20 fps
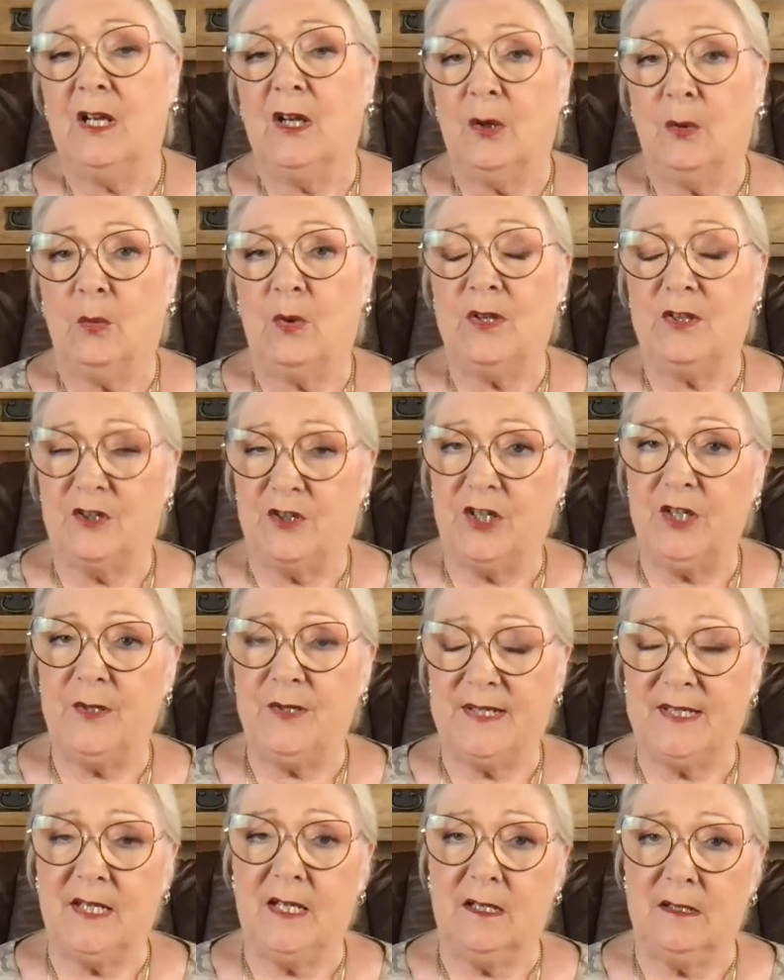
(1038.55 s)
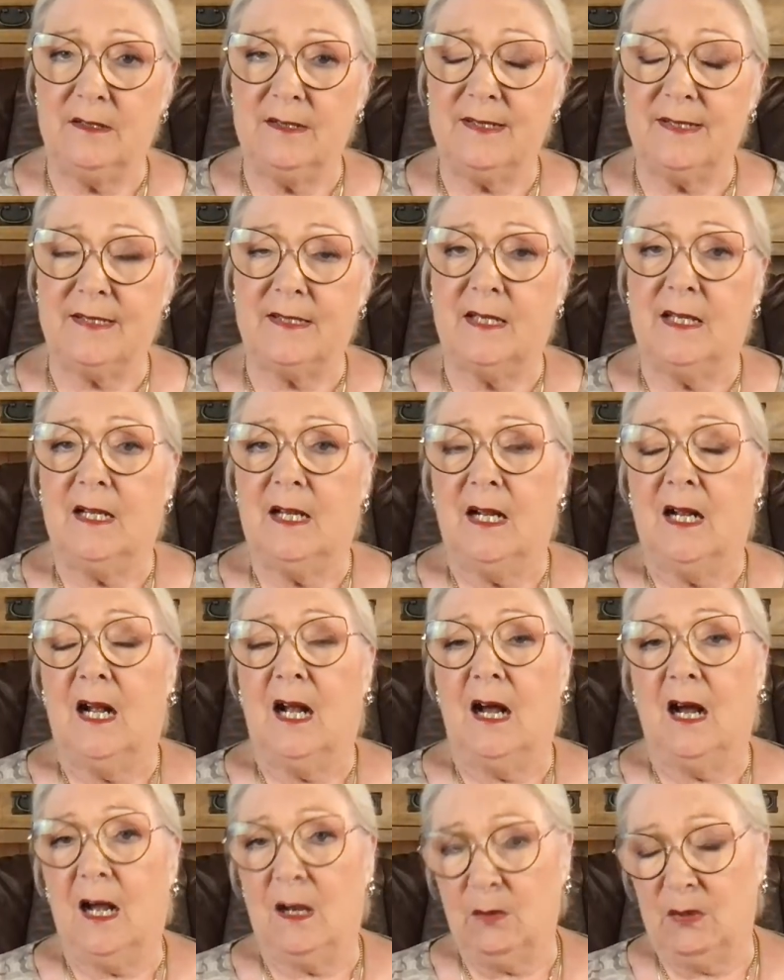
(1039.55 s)
with 2 sons,
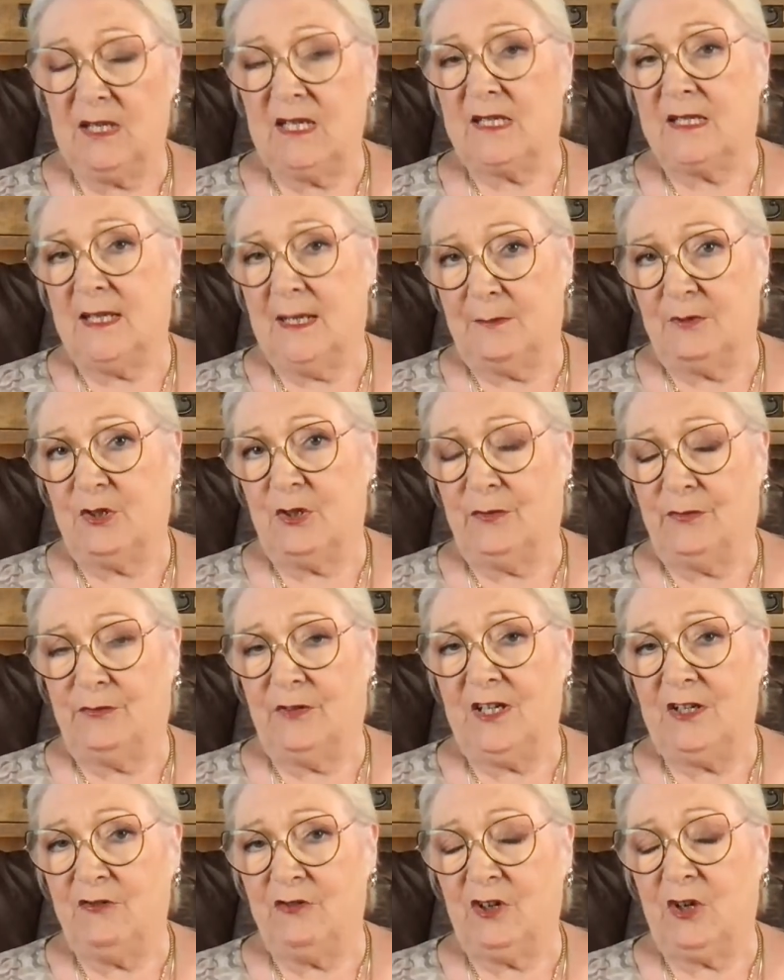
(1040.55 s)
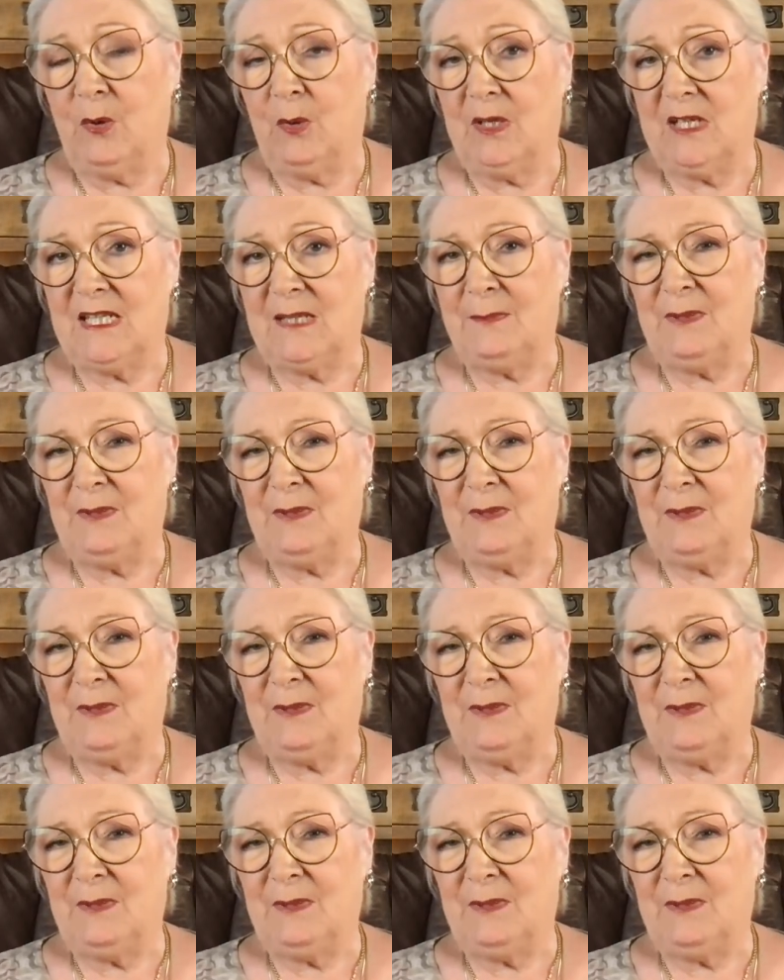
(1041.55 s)
I will accept your friend request.